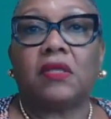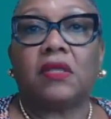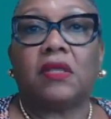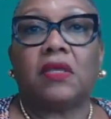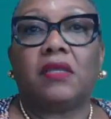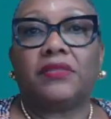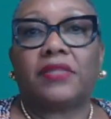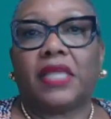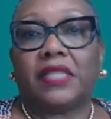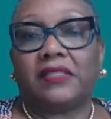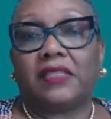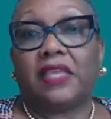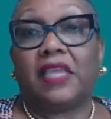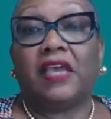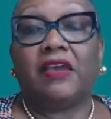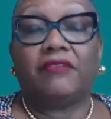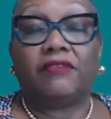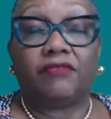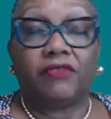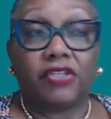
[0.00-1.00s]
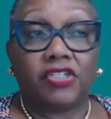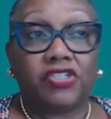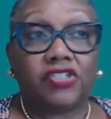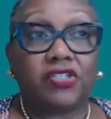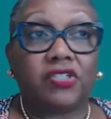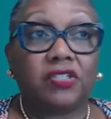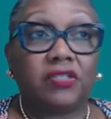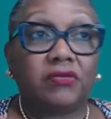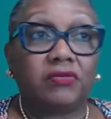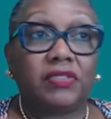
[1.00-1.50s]
that they have
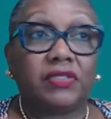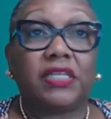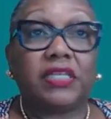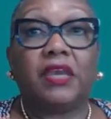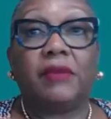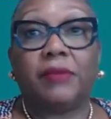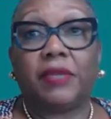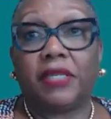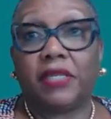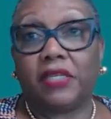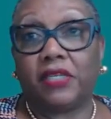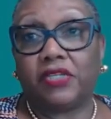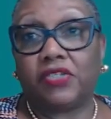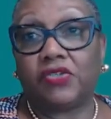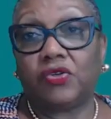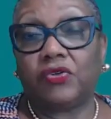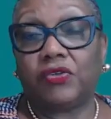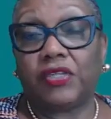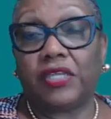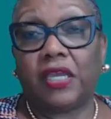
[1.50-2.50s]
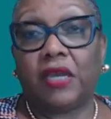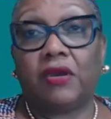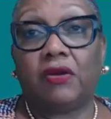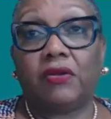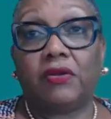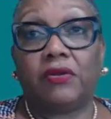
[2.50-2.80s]
reached retirement age, or they are